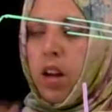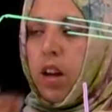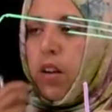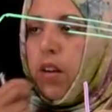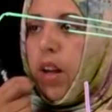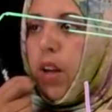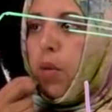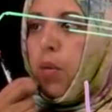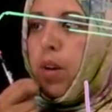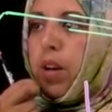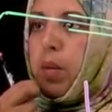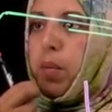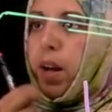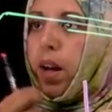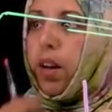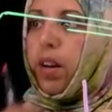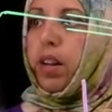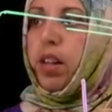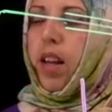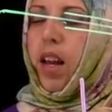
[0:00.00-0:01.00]
All right, what
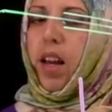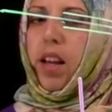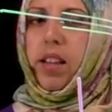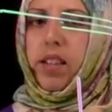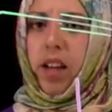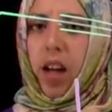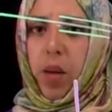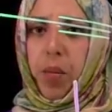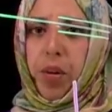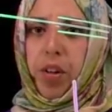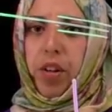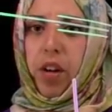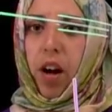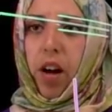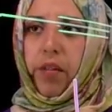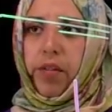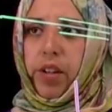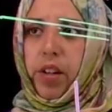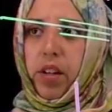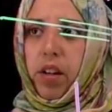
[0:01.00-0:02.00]
about an
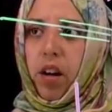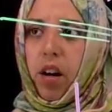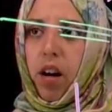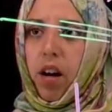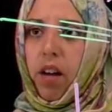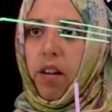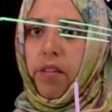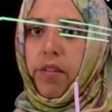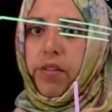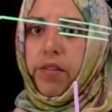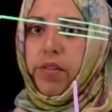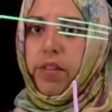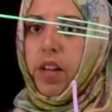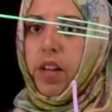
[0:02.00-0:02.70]
anti-Markovnikov